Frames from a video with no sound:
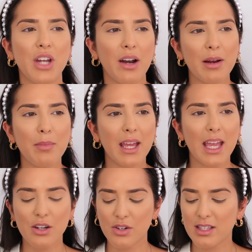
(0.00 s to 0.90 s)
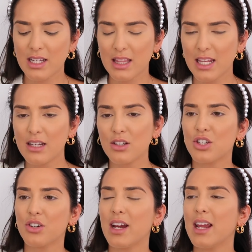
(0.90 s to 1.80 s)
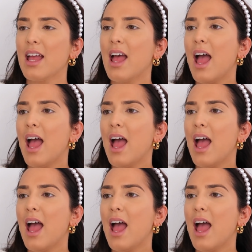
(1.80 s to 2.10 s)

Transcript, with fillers: generally being interested in the industry